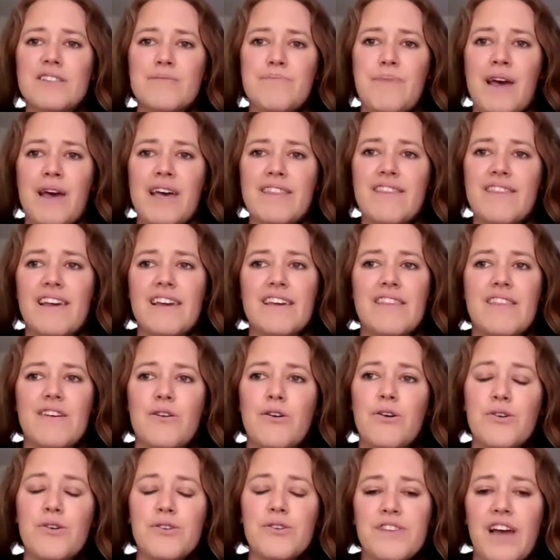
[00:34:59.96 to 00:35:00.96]
it's been like the
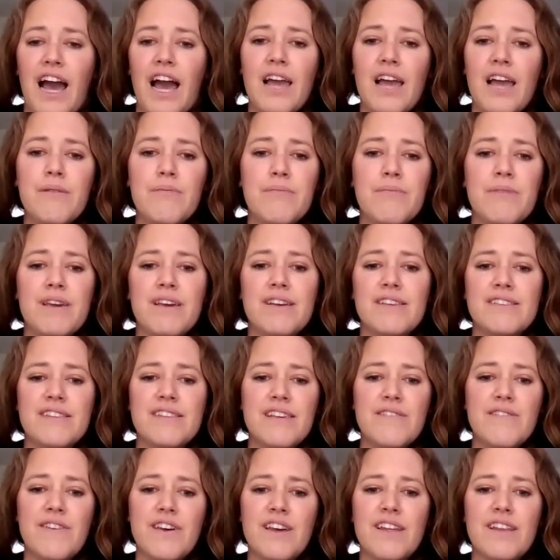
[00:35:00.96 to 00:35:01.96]
whole time, because
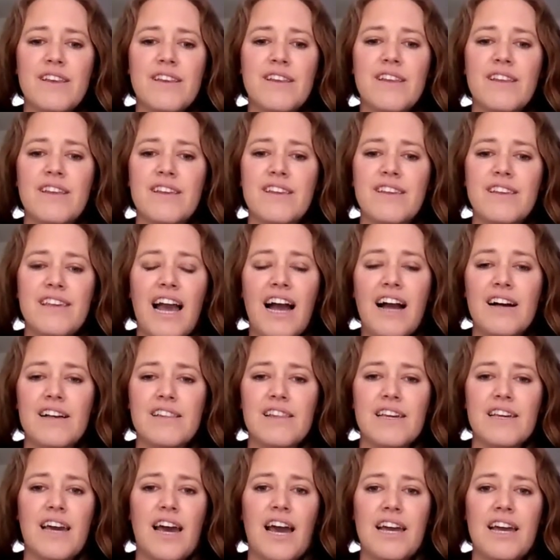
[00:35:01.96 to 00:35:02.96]
even, yeah, like